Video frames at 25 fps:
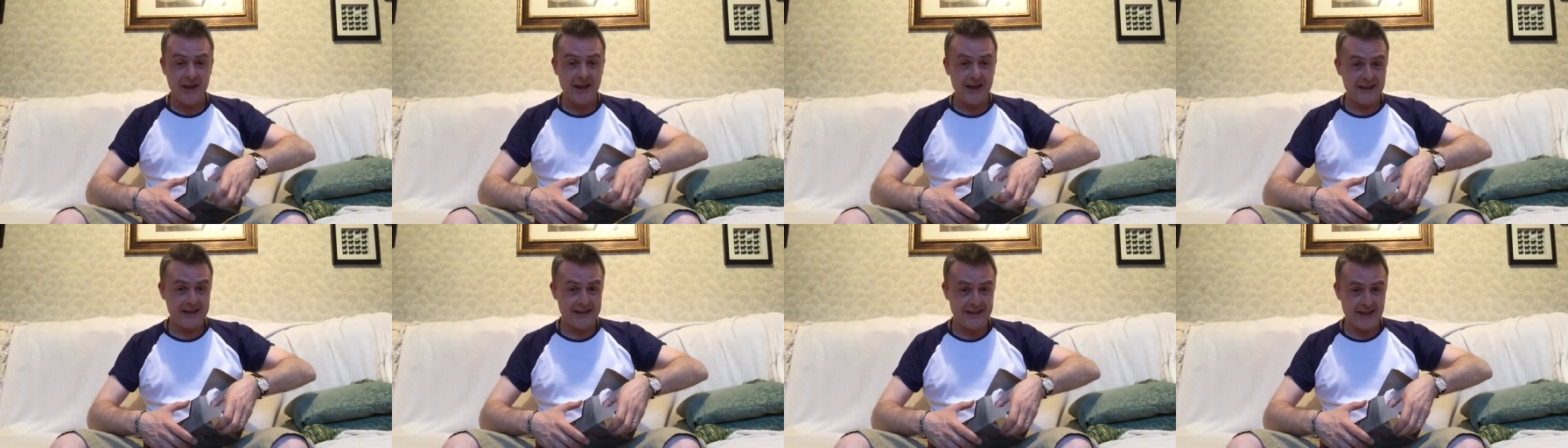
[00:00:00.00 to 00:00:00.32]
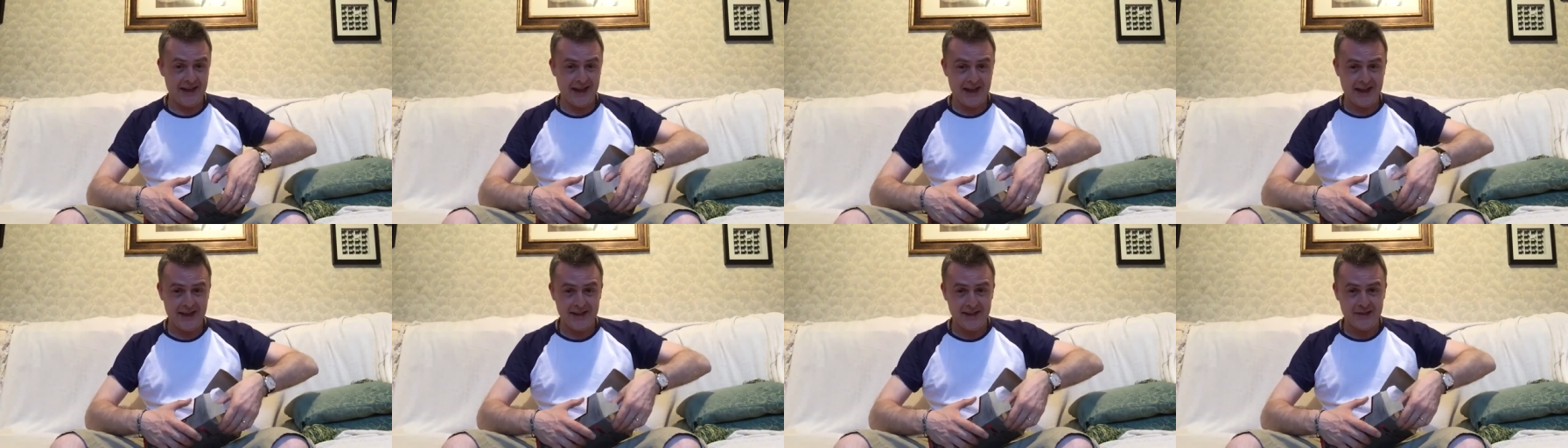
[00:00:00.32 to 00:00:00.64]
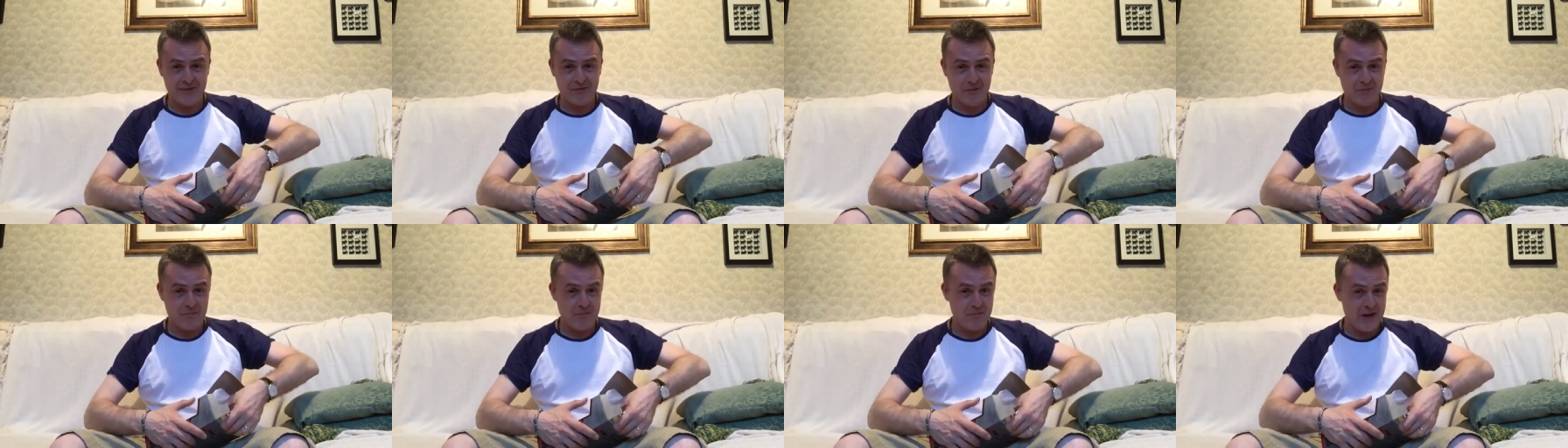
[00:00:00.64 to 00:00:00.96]
Again,
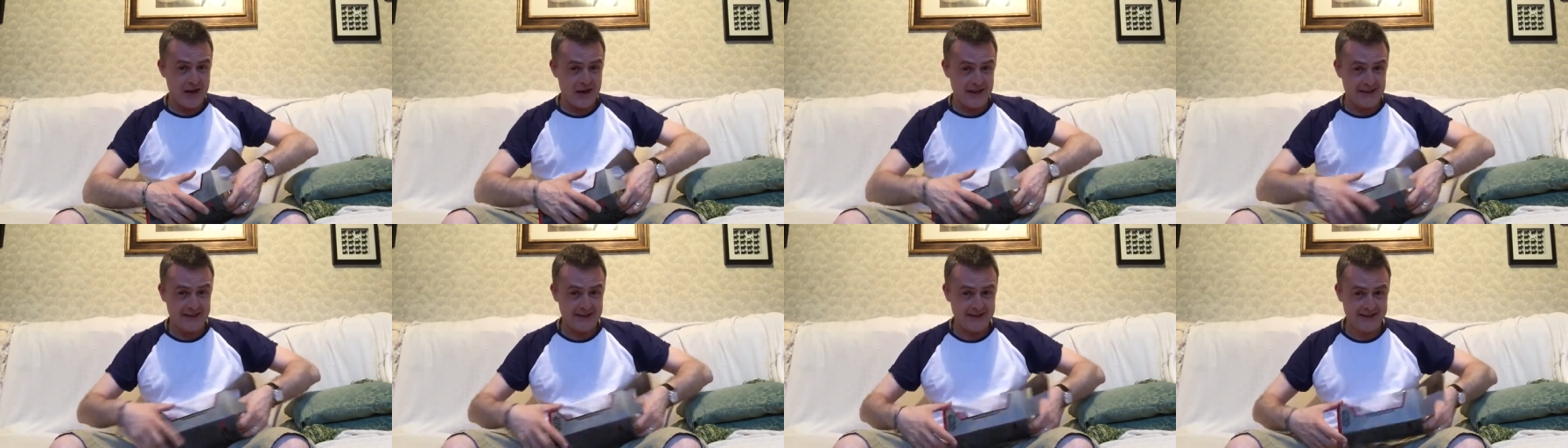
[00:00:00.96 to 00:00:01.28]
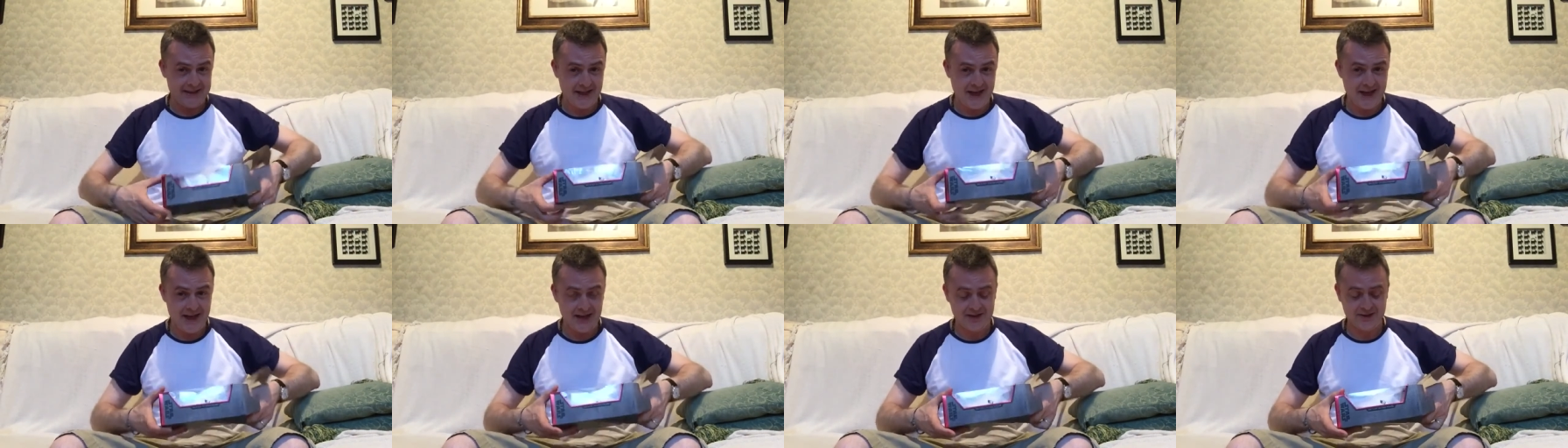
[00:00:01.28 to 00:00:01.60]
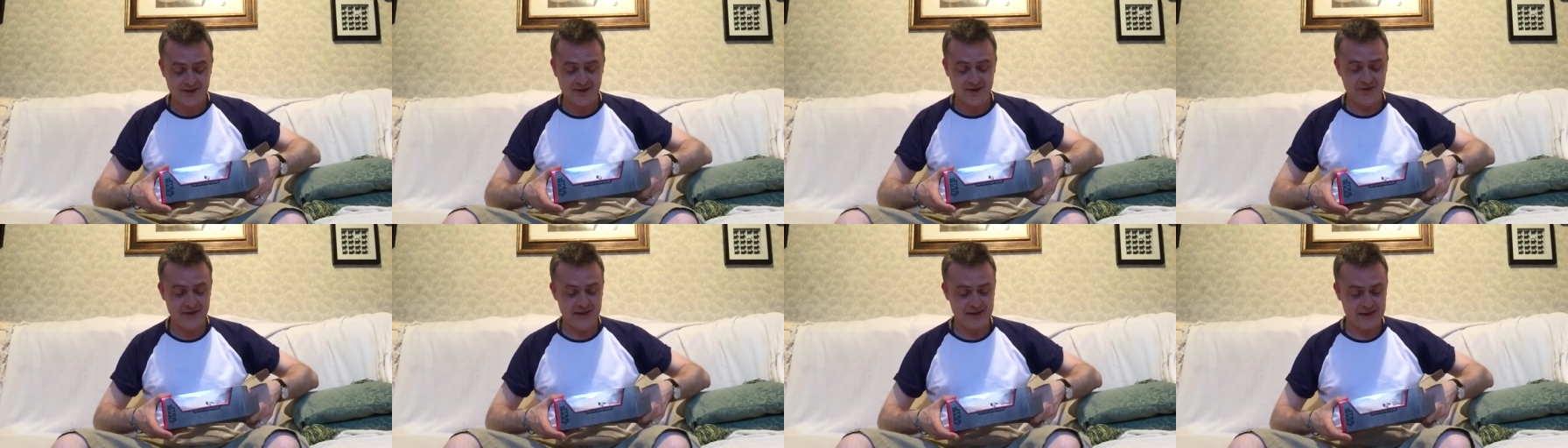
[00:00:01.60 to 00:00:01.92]
there were many
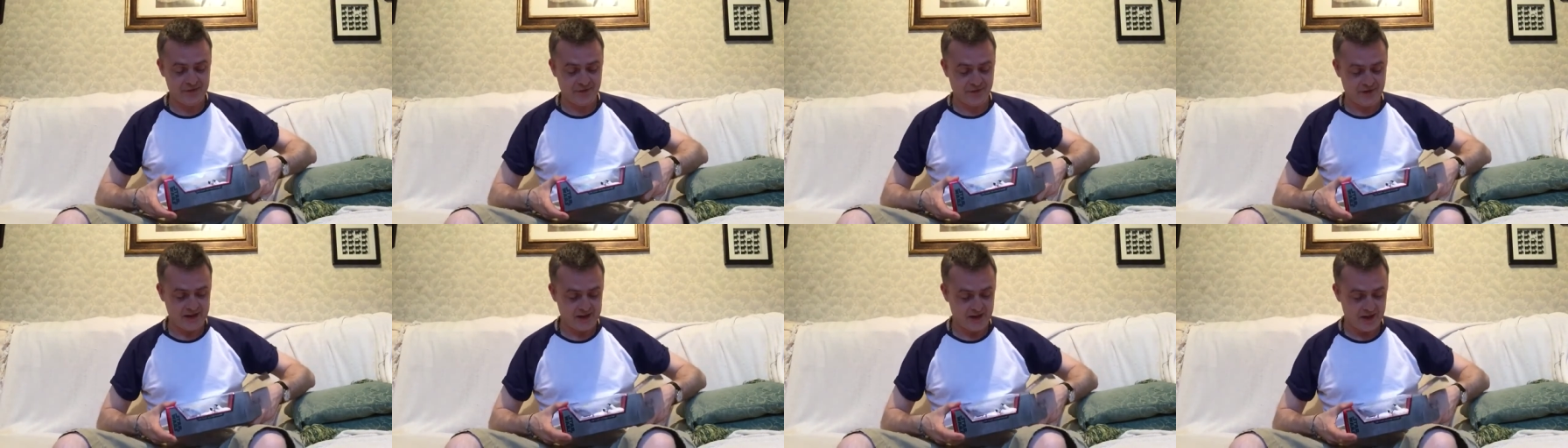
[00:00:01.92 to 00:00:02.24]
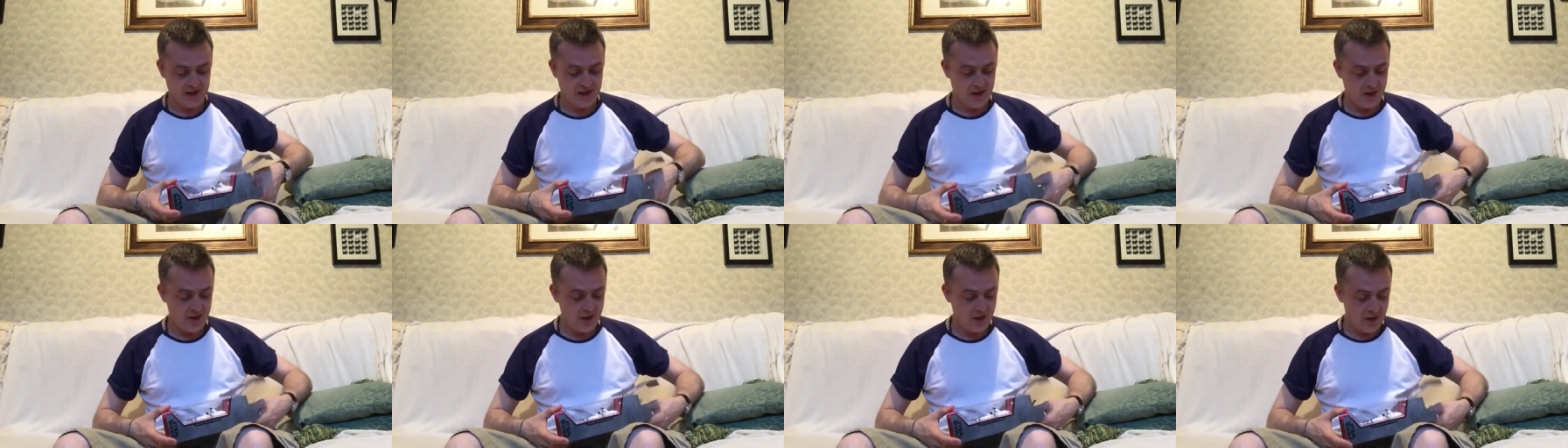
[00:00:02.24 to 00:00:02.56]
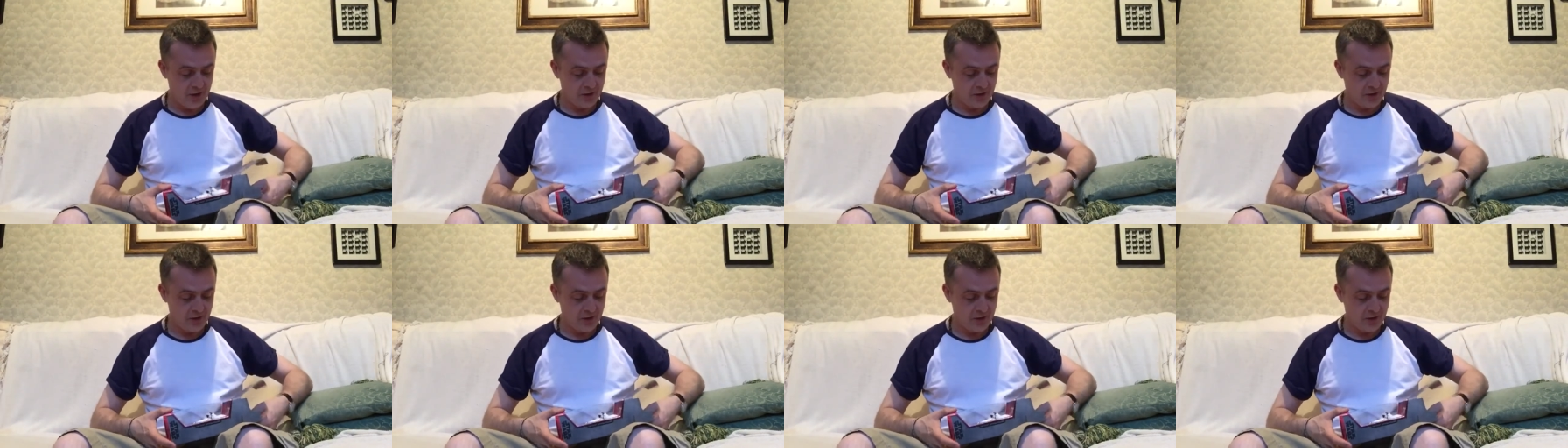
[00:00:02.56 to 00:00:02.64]
tags on this figure,